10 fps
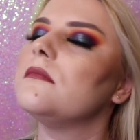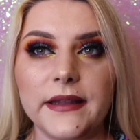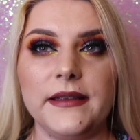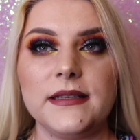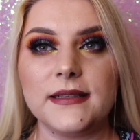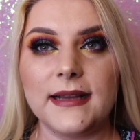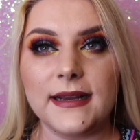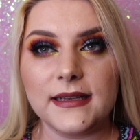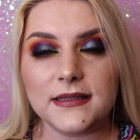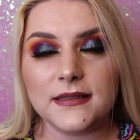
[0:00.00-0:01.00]
And yes
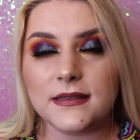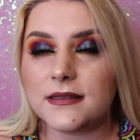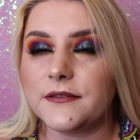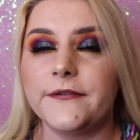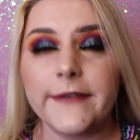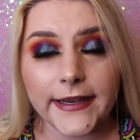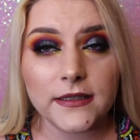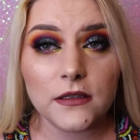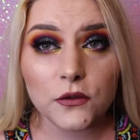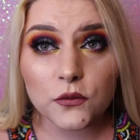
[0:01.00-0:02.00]
guys, this is the
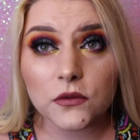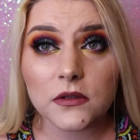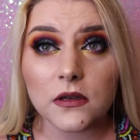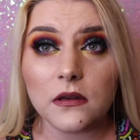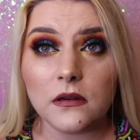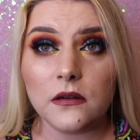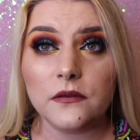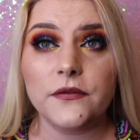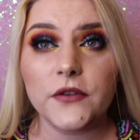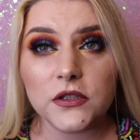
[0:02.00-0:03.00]
final look.
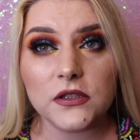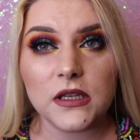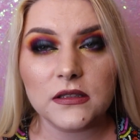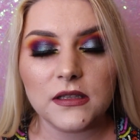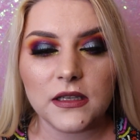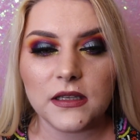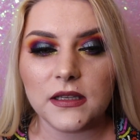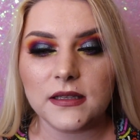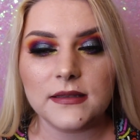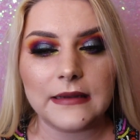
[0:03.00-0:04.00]

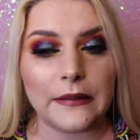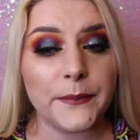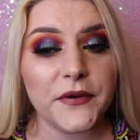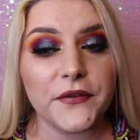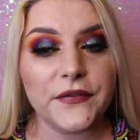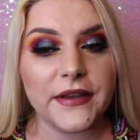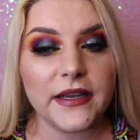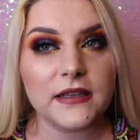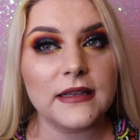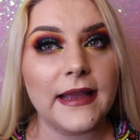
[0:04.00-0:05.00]
Unfortunately, it's not
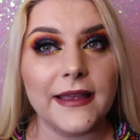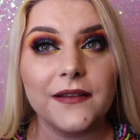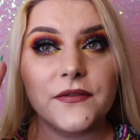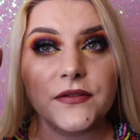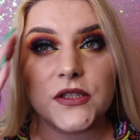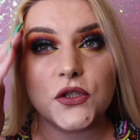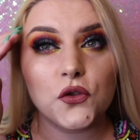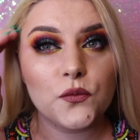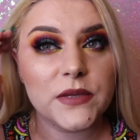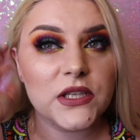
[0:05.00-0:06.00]
perfect. I have
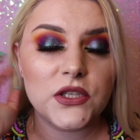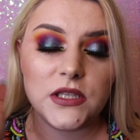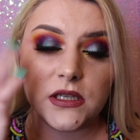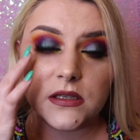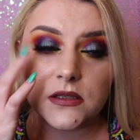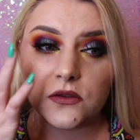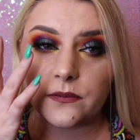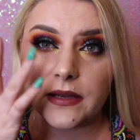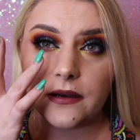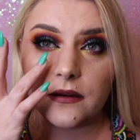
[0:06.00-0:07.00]
so much tears
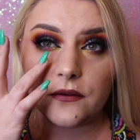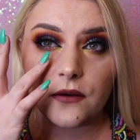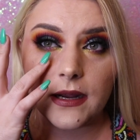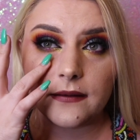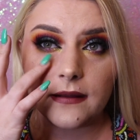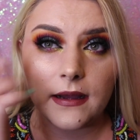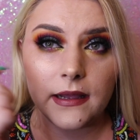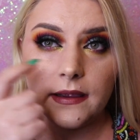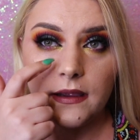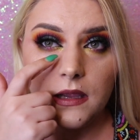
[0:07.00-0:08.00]
on my right
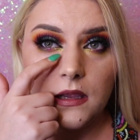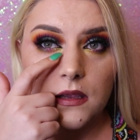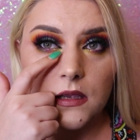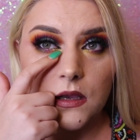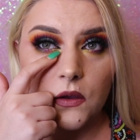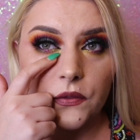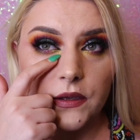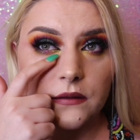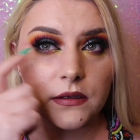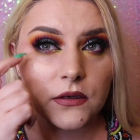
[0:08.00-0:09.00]
eye, on
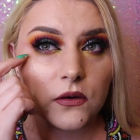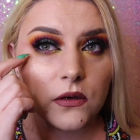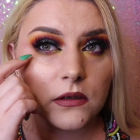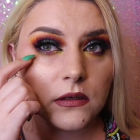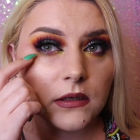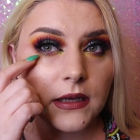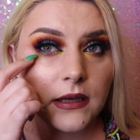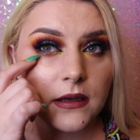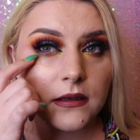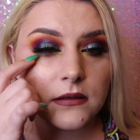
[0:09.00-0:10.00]
the inner corner
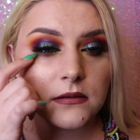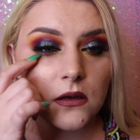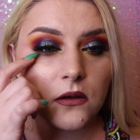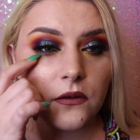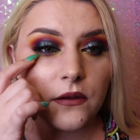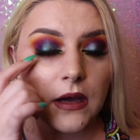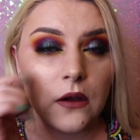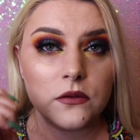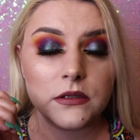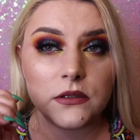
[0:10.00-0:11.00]
and on the
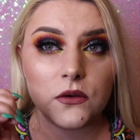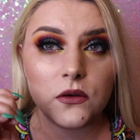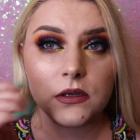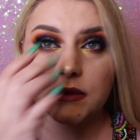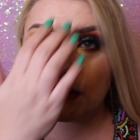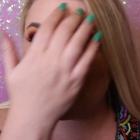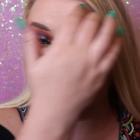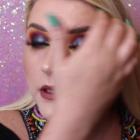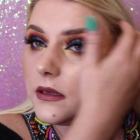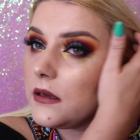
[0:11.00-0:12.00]
outer corner.